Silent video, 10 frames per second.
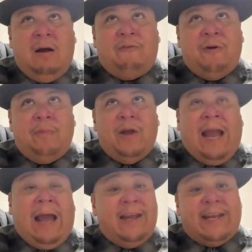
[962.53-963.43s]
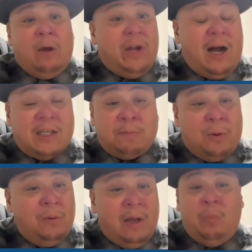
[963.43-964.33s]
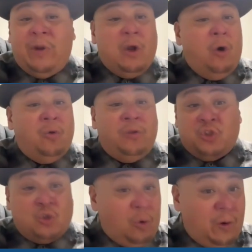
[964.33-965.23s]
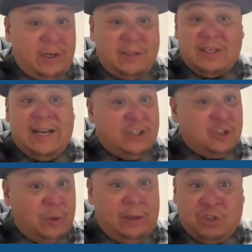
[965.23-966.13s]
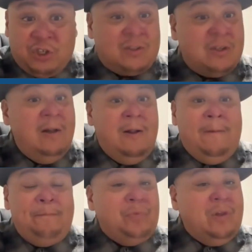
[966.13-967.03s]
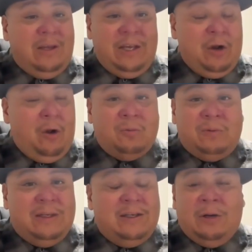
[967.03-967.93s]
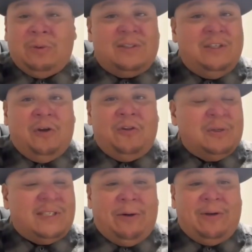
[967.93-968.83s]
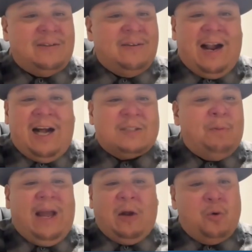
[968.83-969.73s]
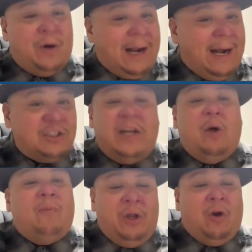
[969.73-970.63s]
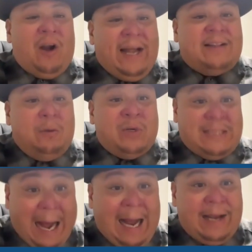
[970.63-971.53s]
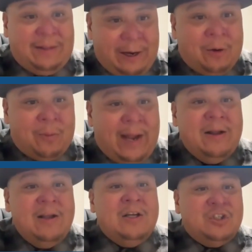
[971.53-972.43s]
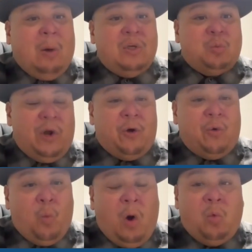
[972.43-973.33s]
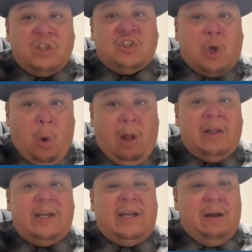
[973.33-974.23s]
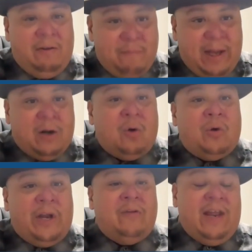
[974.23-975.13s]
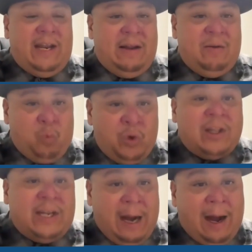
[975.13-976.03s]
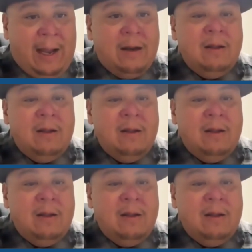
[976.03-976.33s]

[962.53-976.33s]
from the LA County Hospital, and we know the stories and the history of just, there was areas of the hospital that had cucaracha, our gente would die there, right? So I always wonder what was the quality of medical care that he really got.